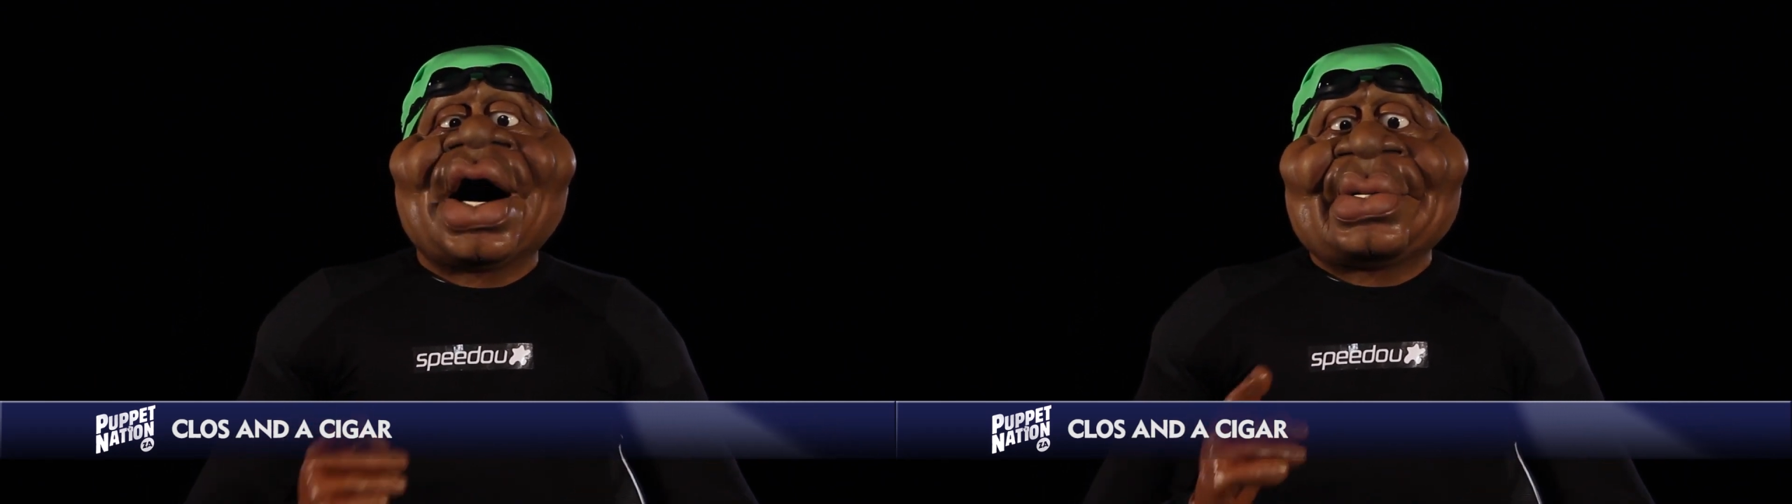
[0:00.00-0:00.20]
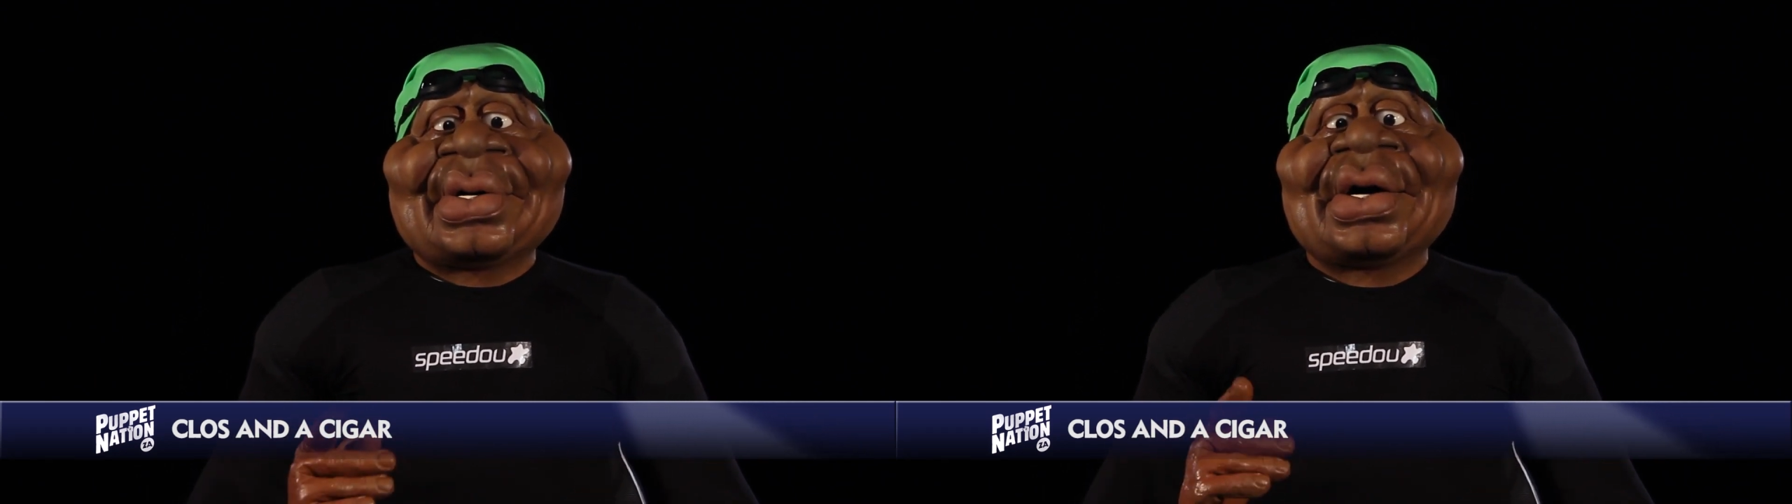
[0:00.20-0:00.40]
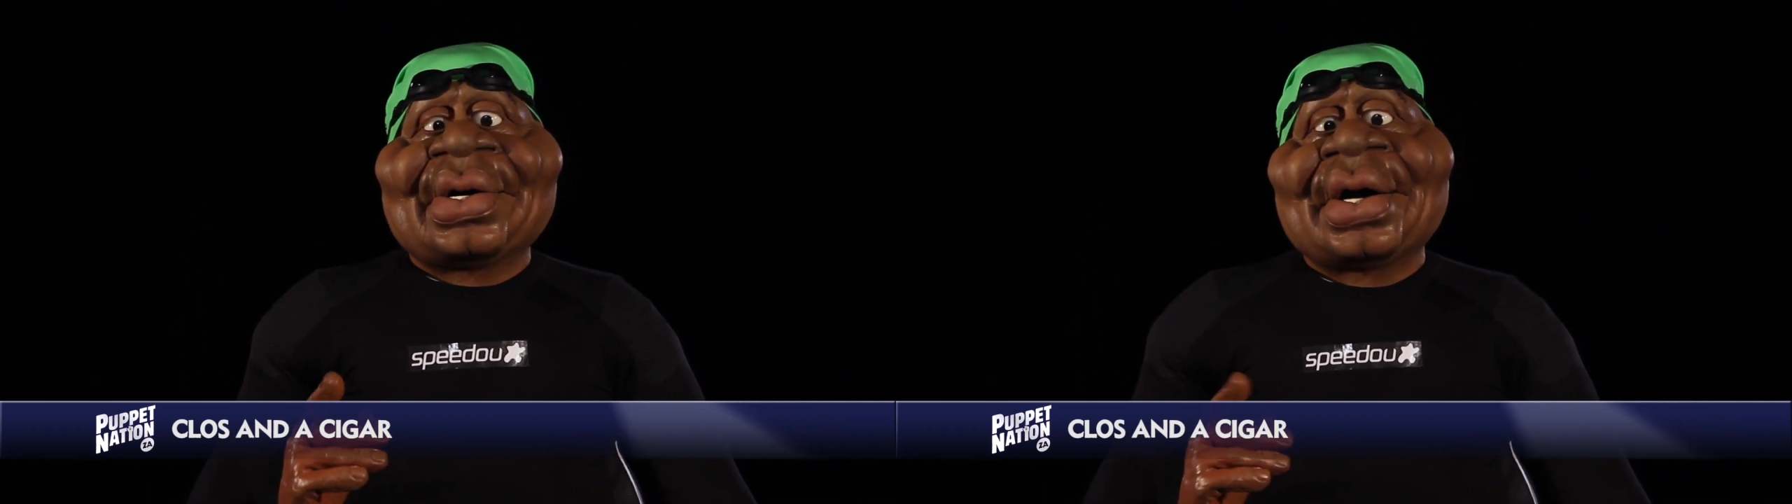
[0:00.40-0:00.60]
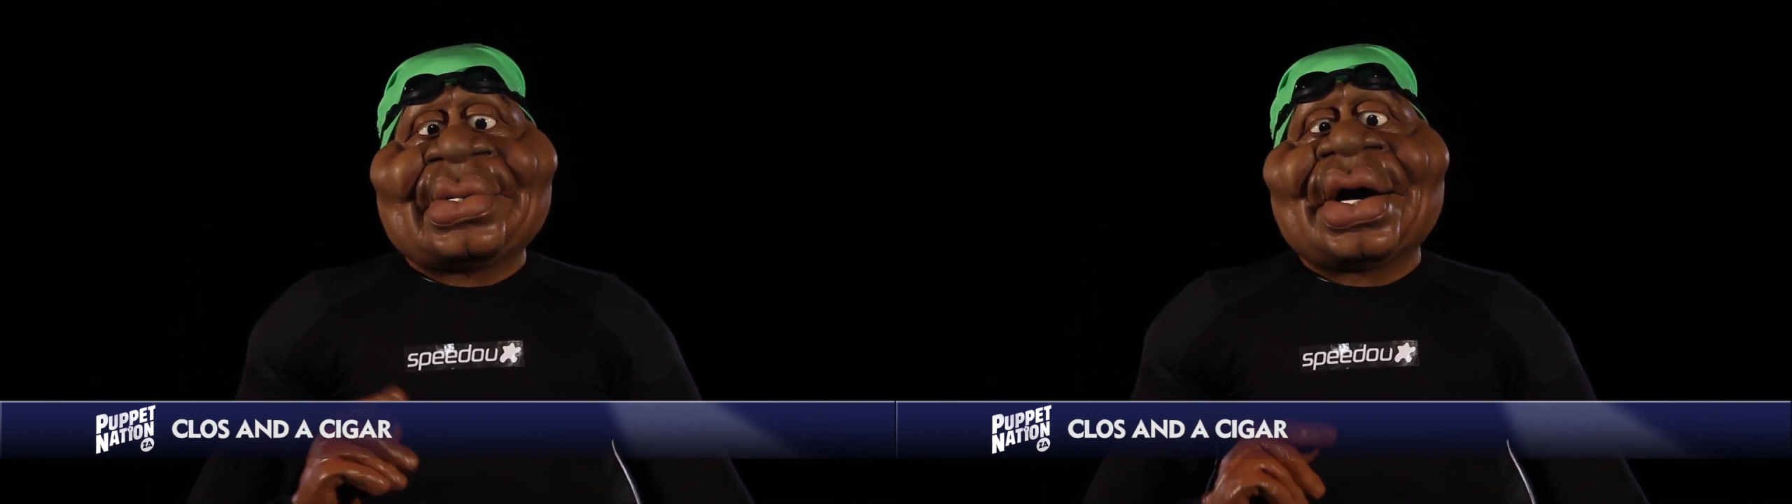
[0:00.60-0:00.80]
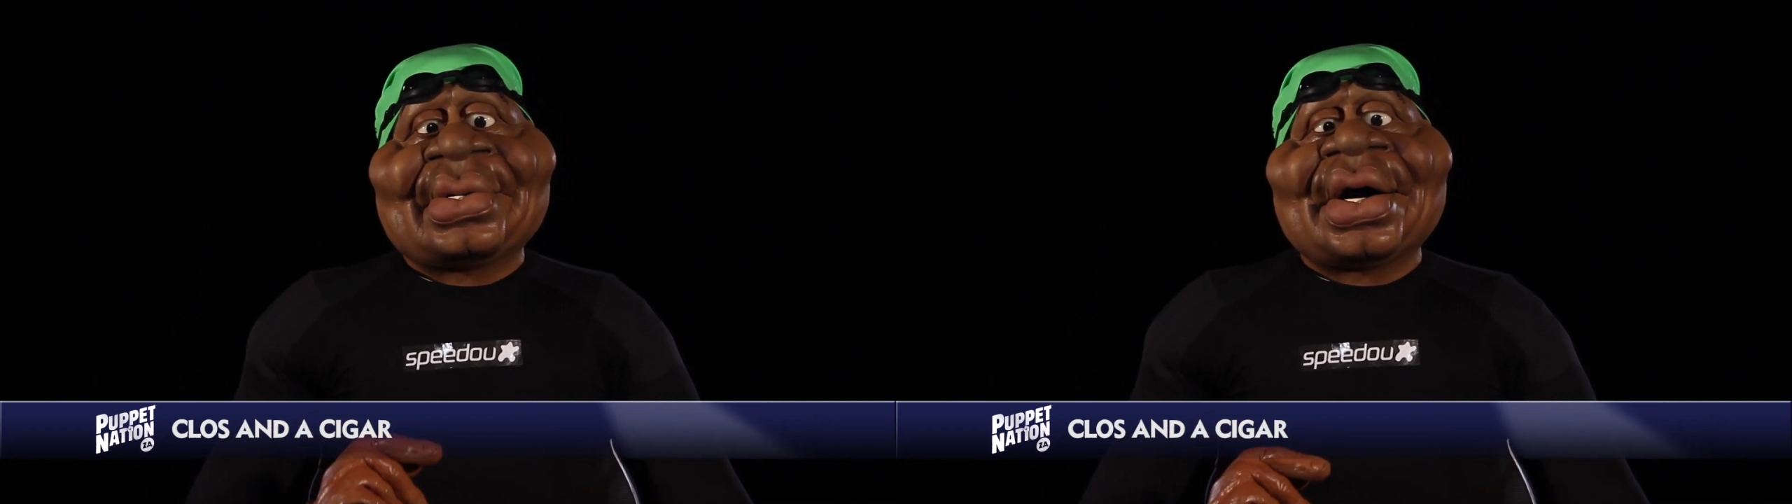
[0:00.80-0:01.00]
of a
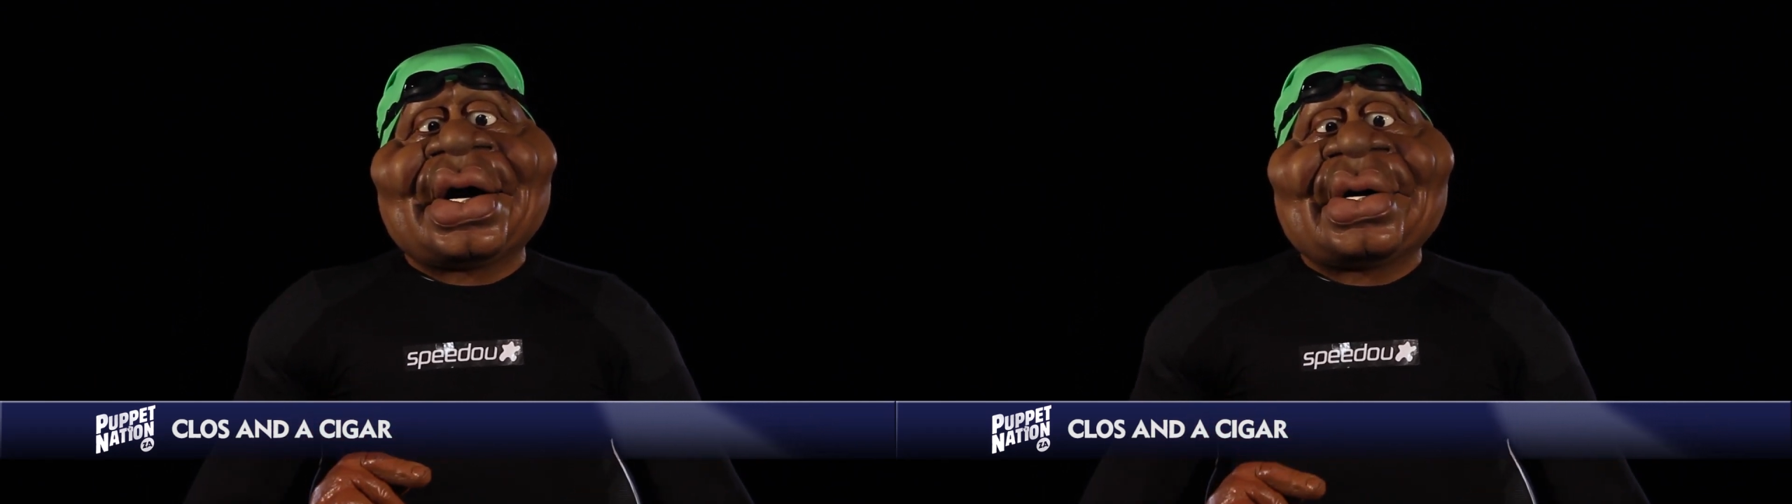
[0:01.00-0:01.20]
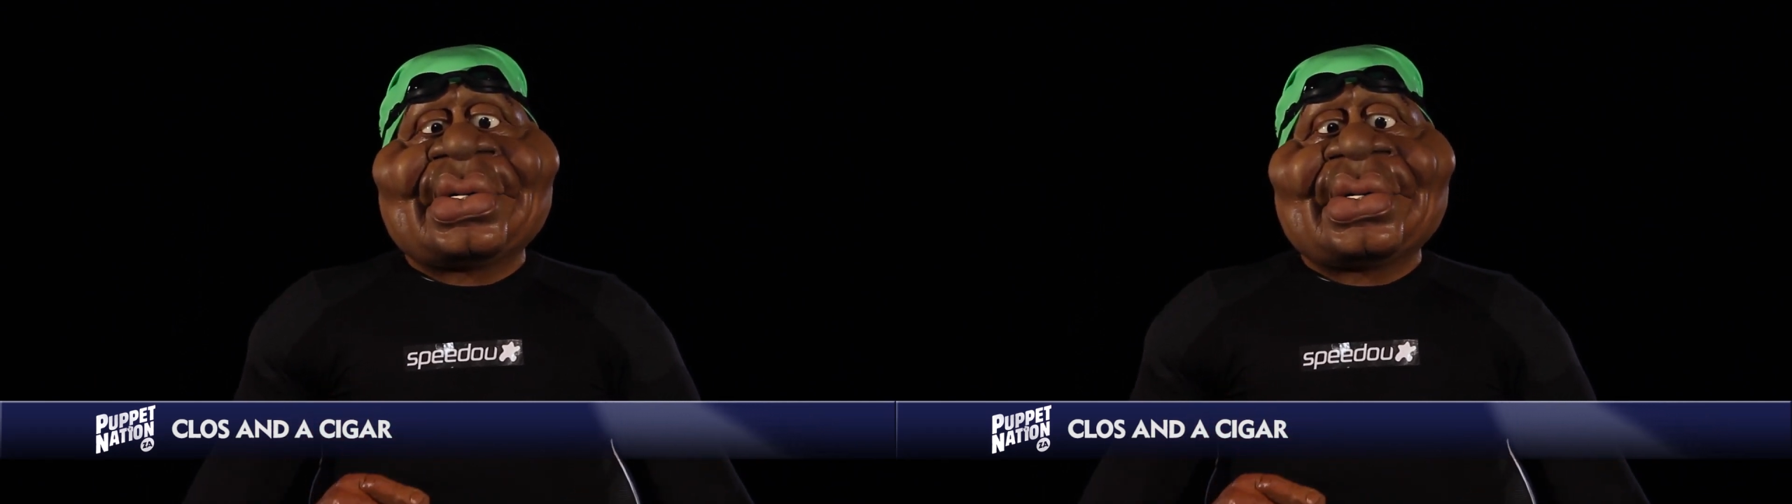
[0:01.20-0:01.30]
sporting star,